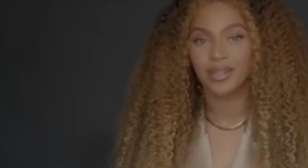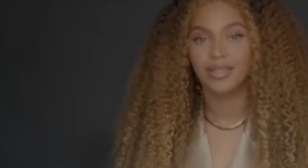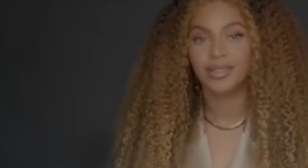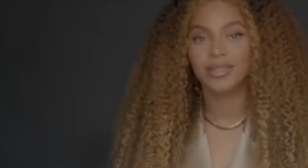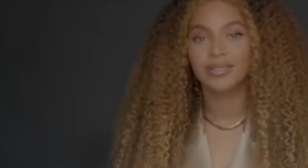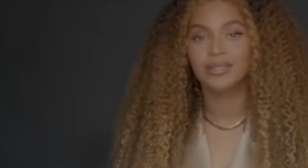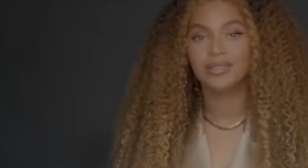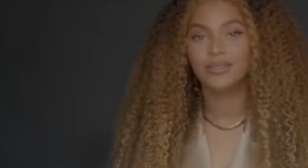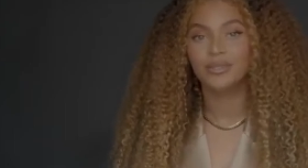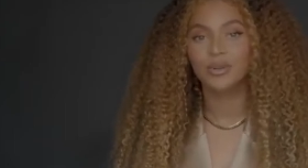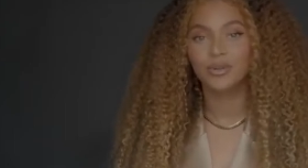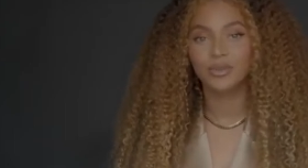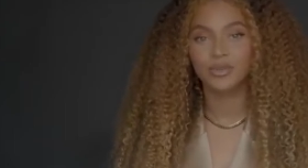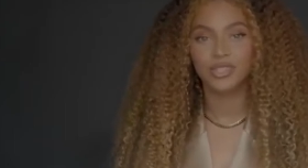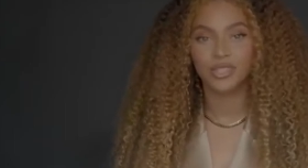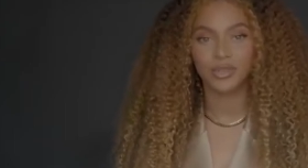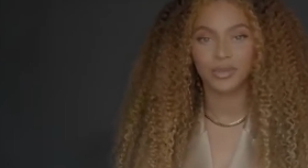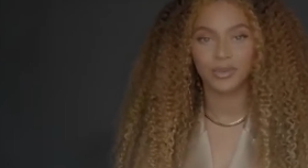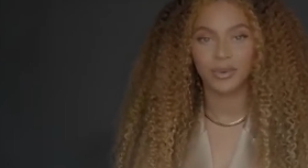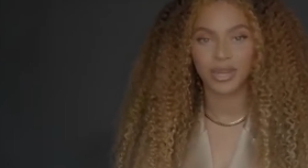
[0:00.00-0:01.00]
this new
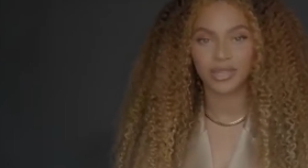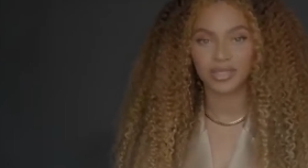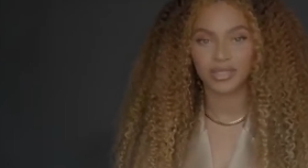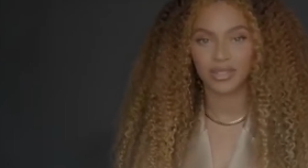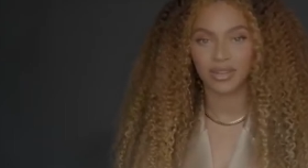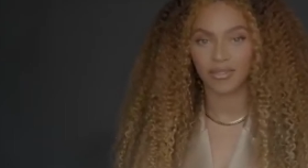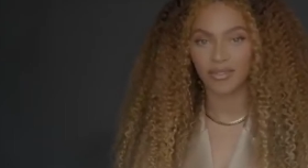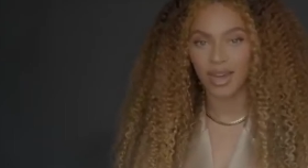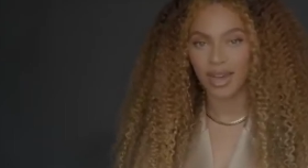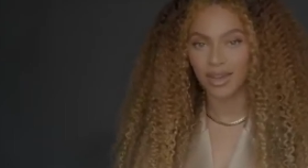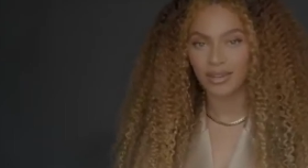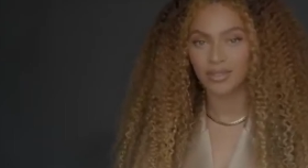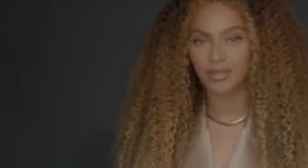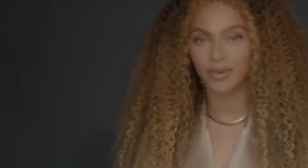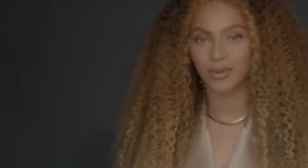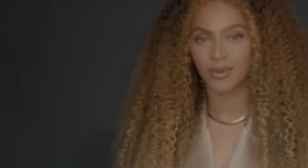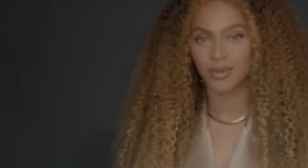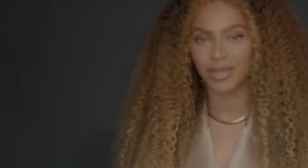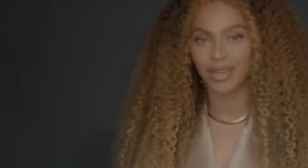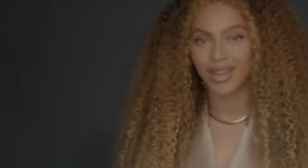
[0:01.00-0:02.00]
generation of high
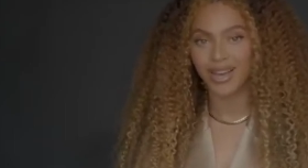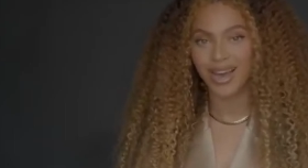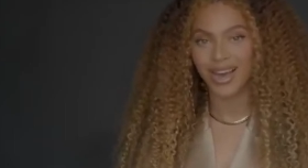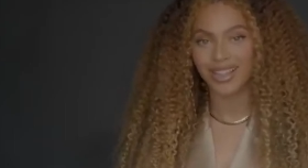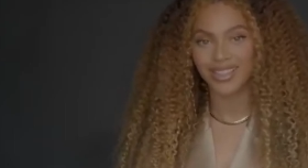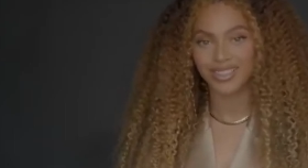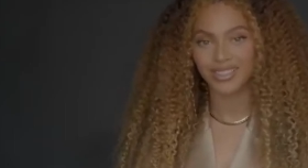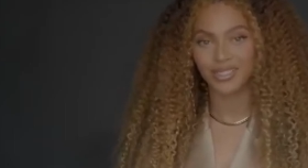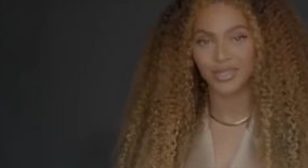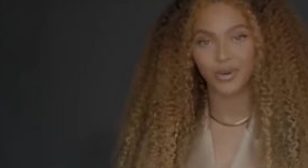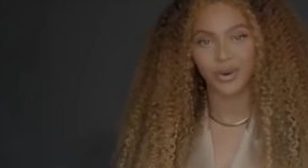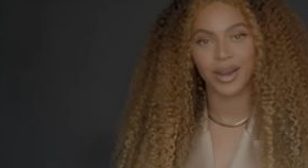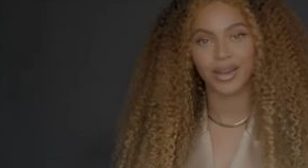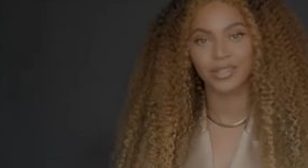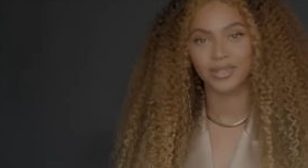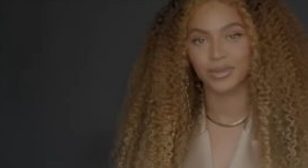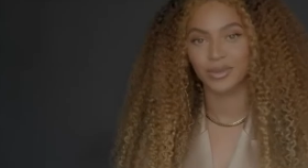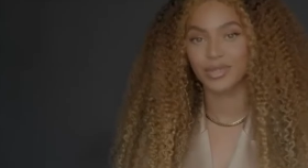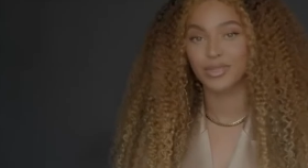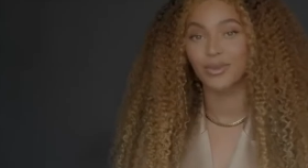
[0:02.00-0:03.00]
school and college
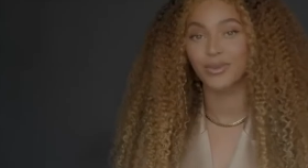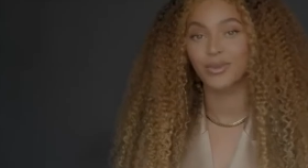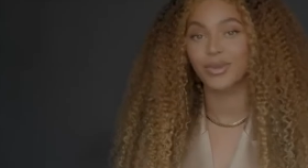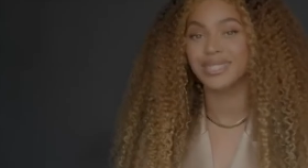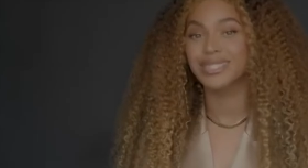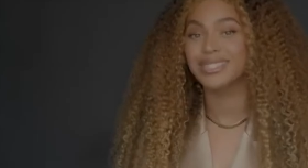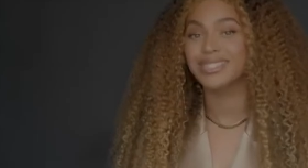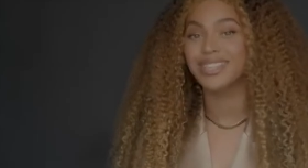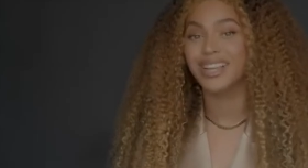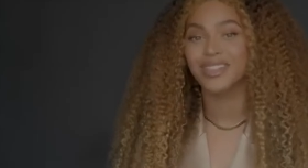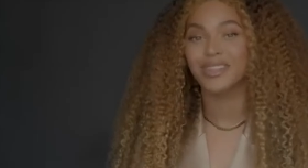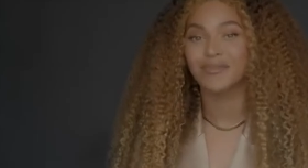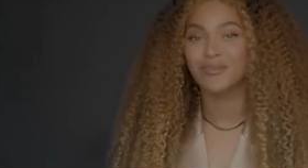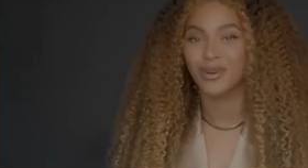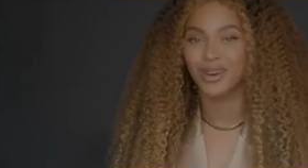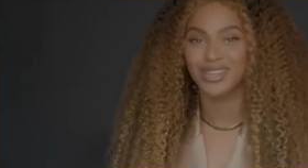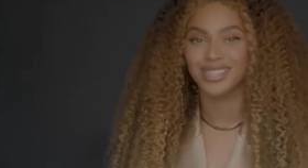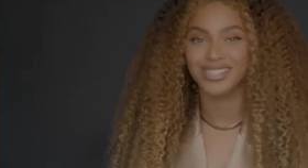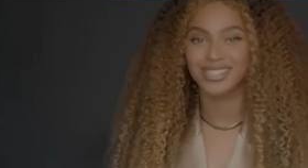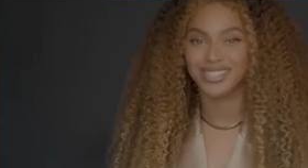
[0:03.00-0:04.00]
graduates who we
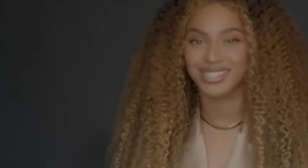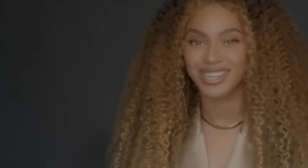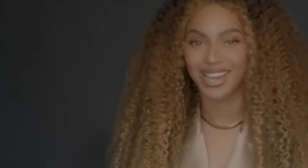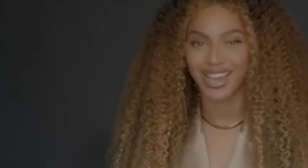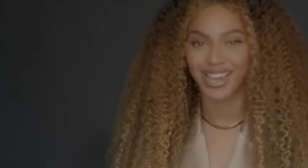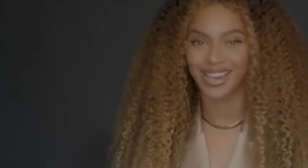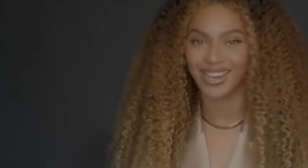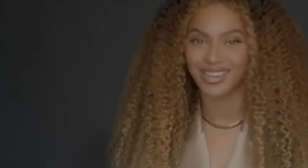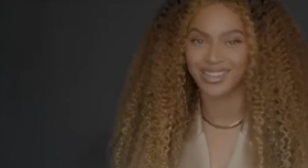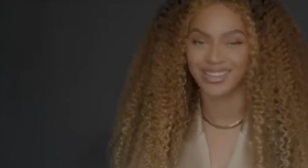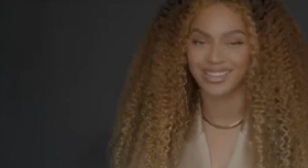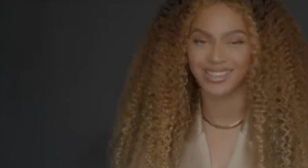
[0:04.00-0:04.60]
celebrate today.